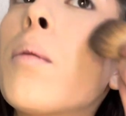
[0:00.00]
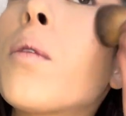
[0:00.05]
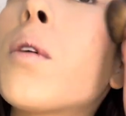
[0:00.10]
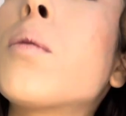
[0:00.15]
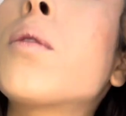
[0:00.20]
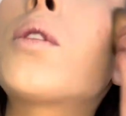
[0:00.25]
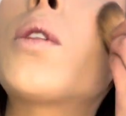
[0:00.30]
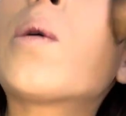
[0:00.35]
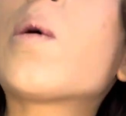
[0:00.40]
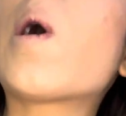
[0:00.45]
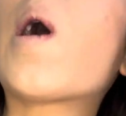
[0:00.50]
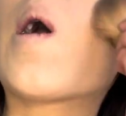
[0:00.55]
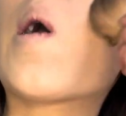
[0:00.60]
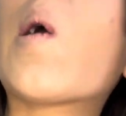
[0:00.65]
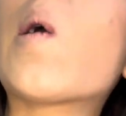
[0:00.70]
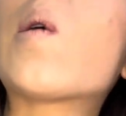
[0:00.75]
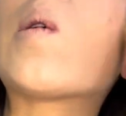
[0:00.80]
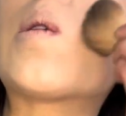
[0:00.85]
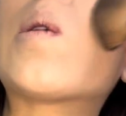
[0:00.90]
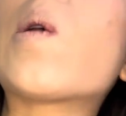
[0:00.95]
real with you
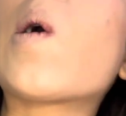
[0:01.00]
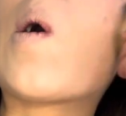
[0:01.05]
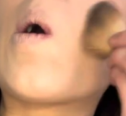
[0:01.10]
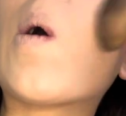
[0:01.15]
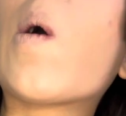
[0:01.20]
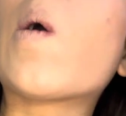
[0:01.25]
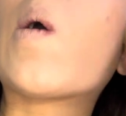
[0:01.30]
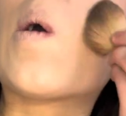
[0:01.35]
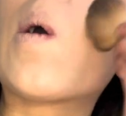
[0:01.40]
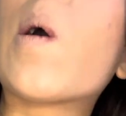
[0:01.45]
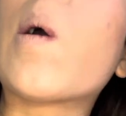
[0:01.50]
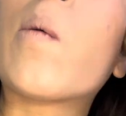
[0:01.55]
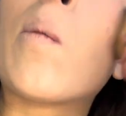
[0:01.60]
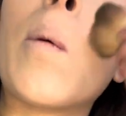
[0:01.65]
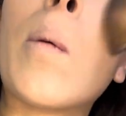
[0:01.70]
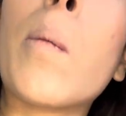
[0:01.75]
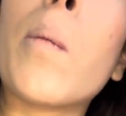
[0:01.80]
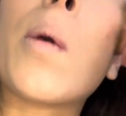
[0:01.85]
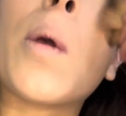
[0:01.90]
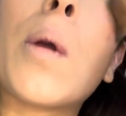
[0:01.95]
guys, I
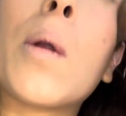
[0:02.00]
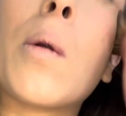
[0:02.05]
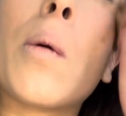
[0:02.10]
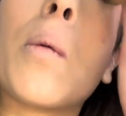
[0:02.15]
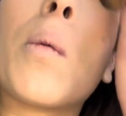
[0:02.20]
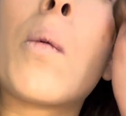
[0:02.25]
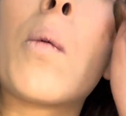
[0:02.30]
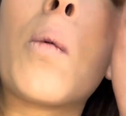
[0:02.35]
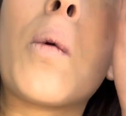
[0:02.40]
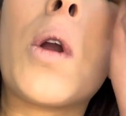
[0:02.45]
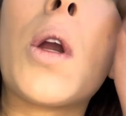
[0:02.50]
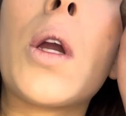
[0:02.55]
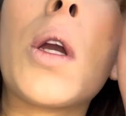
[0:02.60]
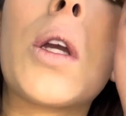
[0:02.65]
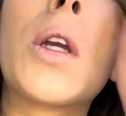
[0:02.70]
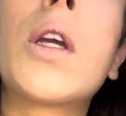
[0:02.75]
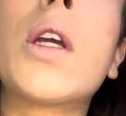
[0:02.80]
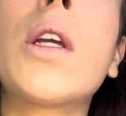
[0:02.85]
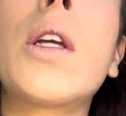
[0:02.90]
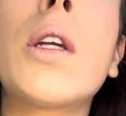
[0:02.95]
haven't been
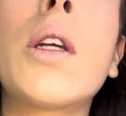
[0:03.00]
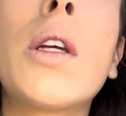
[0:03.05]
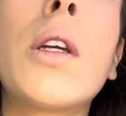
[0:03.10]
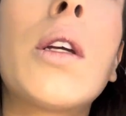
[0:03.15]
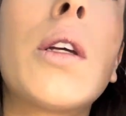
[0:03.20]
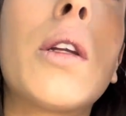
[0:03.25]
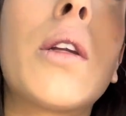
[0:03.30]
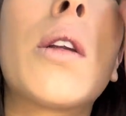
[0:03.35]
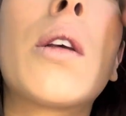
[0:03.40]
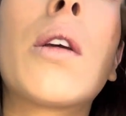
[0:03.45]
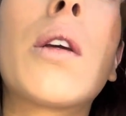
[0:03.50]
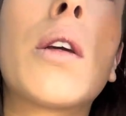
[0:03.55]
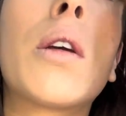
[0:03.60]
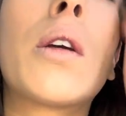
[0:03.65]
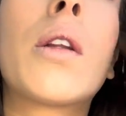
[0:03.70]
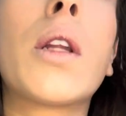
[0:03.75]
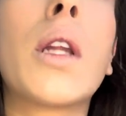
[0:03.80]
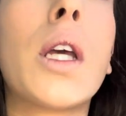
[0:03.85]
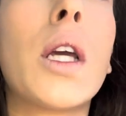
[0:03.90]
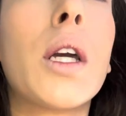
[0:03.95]
working
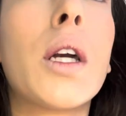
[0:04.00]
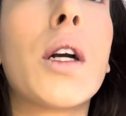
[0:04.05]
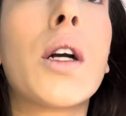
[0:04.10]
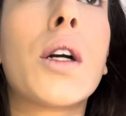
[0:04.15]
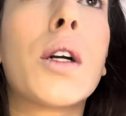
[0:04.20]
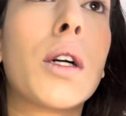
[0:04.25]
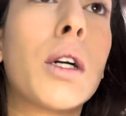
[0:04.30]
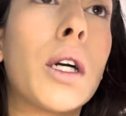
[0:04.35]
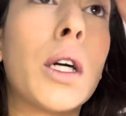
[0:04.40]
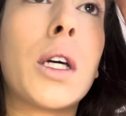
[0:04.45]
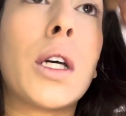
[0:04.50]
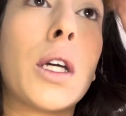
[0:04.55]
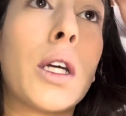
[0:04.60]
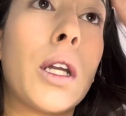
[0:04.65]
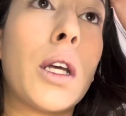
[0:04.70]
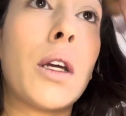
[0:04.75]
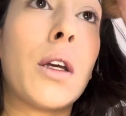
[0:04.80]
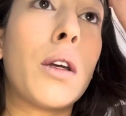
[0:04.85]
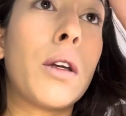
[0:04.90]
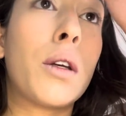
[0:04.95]
in like a
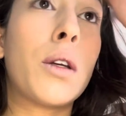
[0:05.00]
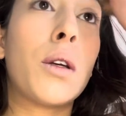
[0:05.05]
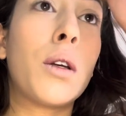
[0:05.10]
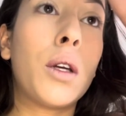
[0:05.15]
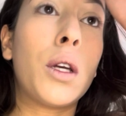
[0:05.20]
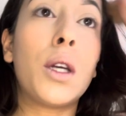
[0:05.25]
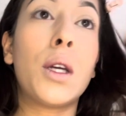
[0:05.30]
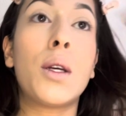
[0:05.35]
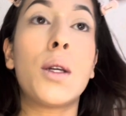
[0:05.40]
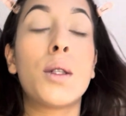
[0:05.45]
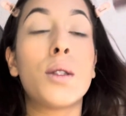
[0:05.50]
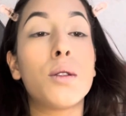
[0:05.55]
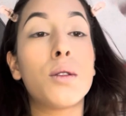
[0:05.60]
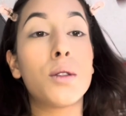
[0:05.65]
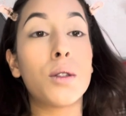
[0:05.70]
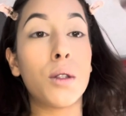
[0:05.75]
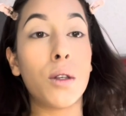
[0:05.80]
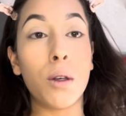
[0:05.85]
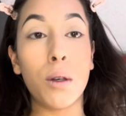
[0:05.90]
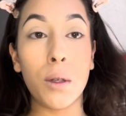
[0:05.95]
good
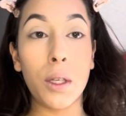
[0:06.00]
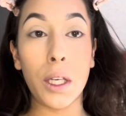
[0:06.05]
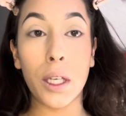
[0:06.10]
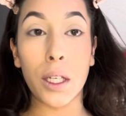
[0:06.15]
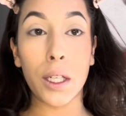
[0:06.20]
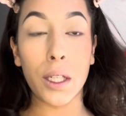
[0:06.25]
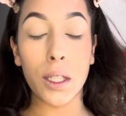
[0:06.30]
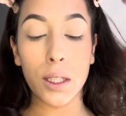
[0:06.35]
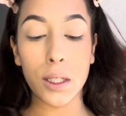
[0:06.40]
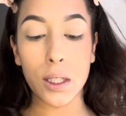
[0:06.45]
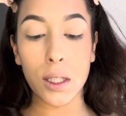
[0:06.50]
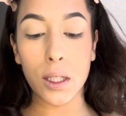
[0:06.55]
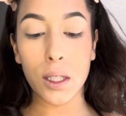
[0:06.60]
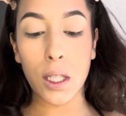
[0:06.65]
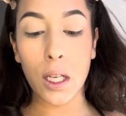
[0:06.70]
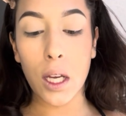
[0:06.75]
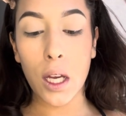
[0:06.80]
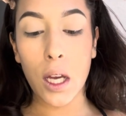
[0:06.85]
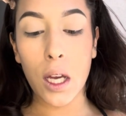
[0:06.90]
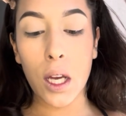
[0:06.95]
2 years,
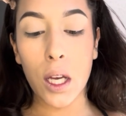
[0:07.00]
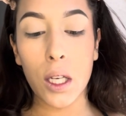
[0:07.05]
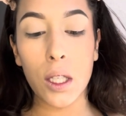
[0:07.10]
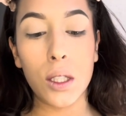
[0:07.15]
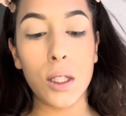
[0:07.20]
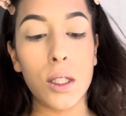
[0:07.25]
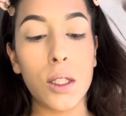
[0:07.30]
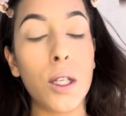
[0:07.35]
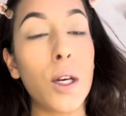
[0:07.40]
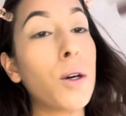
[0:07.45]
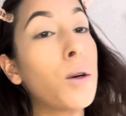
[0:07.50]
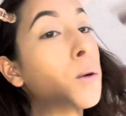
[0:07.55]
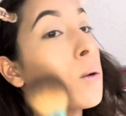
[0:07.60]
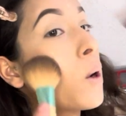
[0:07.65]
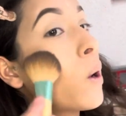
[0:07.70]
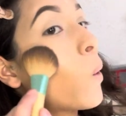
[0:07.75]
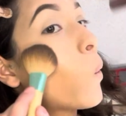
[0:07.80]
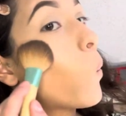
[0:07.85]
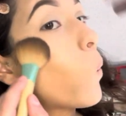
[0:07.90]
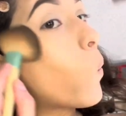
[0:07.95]
so
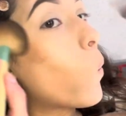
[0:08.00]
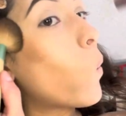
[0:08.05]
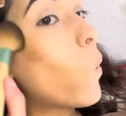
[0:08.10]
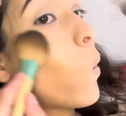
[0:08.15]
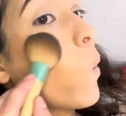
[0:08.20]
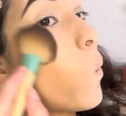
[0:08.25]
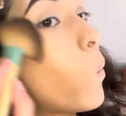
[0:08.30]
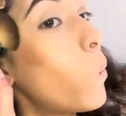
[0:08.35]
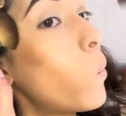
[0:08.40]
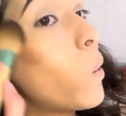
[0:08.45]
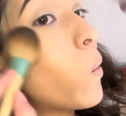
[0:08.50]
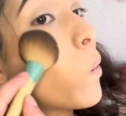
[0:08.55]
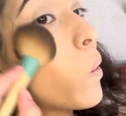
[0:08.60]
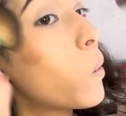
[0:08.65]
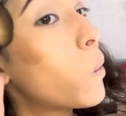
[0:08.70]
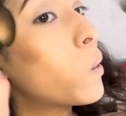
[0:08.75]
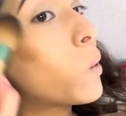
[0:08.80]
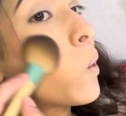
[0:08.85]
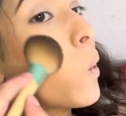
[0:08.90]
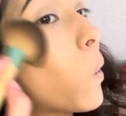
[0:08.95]
I'm gonna be real
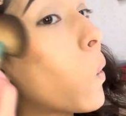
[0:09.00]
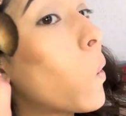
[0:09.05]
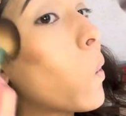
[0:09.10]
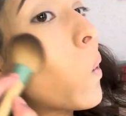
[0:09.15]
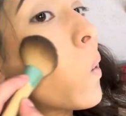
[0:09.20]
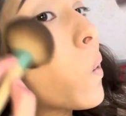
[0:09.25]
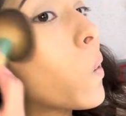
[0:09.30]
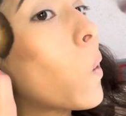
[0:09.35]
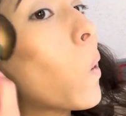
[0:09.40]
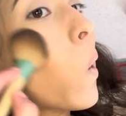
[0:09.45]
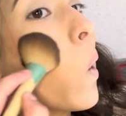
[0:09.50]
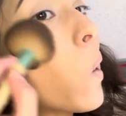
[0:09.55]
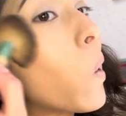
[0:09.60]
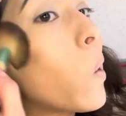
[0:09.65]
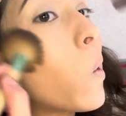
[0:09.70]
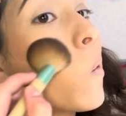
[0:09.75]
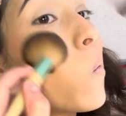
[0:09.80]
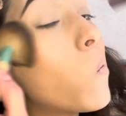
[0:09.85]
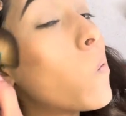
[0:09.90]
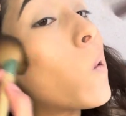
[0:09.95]
with you, I
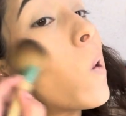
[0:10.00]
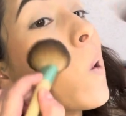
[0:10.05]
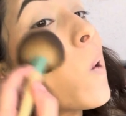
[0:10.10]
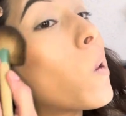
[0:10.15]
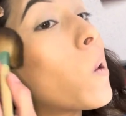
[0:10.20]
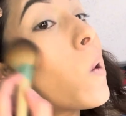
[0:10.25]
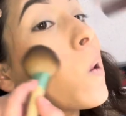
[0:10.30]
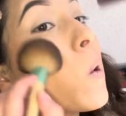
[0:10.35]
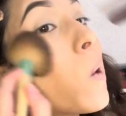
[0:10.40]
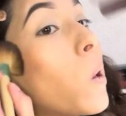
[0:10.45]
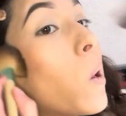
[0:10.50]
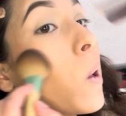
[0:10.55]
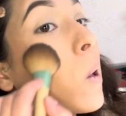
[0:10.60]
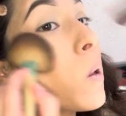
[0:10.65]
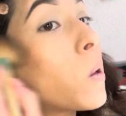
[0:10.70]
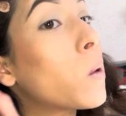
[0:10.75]
have gotten kind